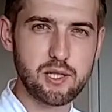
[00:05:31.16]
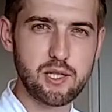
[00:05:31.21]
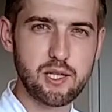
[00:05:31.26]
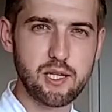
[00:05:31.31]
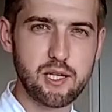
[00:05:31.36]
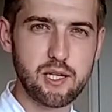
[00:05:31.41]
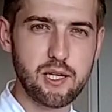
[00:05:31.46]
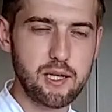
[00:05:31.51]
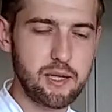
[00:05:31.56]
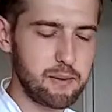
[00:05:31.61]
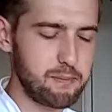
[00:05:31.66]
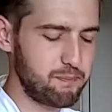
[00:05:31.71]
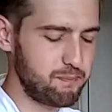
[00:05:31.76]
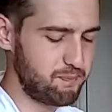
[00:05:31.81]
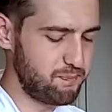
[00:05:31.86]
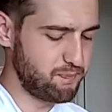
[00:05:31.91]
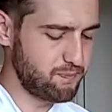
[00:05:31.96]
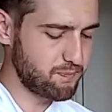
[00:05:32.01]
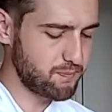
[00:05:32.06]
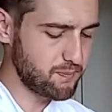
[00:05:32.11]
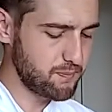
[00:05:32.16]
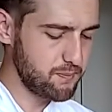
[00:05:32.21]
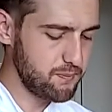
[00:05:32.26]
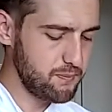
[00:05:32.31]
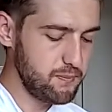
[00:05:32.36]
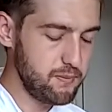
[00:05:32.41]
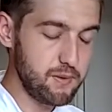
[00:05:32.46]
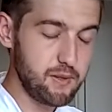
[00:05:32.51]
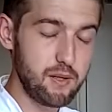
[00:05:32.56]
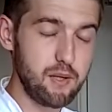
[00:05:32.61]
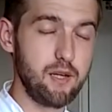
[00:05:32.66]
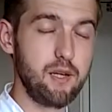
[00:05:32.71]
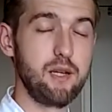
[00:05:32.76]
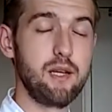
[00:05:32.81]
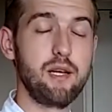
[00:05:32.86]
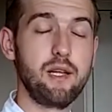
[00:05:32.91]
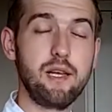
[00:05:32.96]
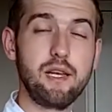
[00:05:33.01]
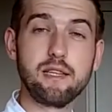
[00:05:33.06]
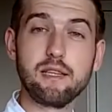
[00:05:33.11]
the,
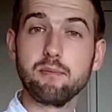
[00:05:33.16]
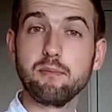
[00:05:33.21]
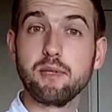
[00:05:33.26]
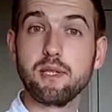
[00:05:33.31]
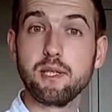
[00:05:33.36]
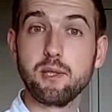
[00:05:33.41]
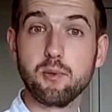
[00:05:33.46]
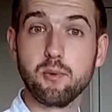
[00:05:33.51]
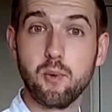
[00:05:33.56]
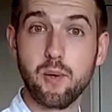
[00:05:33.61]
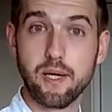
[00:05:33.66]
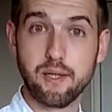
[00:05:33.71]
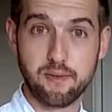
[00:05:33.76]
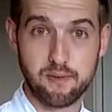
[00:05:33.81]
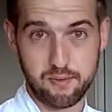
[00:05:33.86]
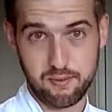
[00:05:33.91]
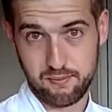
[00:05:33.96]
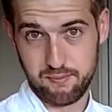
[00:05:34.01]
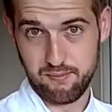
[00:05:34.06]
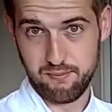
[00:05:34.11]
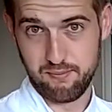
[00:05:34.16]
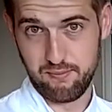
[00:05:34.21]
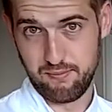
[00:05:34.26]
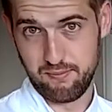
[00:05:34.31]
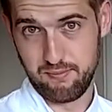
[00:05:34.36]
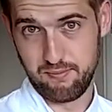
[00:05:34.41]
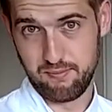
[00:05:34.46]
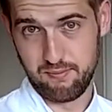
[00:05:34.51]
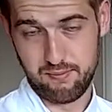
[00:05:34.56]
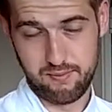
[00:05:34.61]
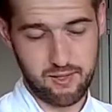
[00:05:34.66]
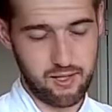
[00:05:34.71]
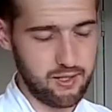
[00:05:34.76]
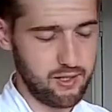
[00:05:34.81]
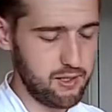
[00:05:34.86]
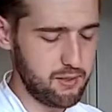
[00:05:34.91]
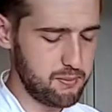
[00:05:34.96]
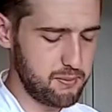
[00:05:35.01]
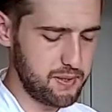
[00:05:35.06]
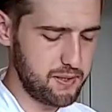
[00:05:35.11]
let them sweat a
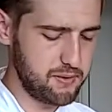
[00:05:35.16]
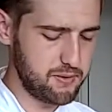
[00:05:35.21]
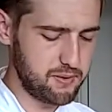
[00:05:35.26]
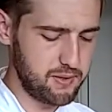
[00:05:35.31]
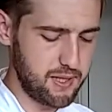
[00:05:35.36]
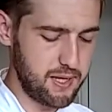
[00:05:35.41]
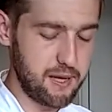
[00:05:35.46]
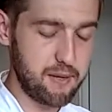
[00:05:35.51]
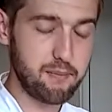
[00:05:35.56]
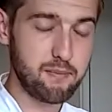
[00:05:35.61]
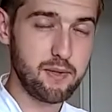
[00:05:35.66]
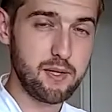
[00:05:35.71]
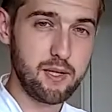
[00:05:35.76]
little bit, yeah?